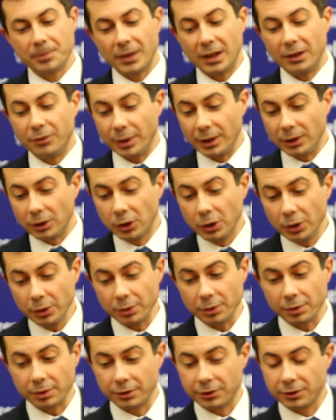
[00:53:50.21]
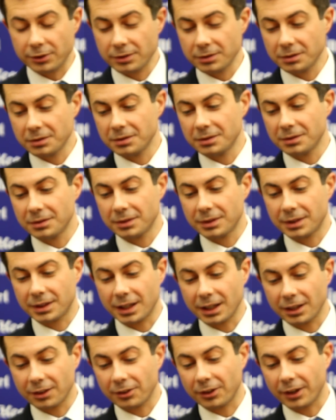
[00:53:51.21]
If we lose
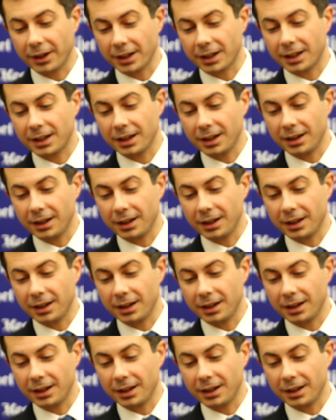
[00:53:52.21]
things like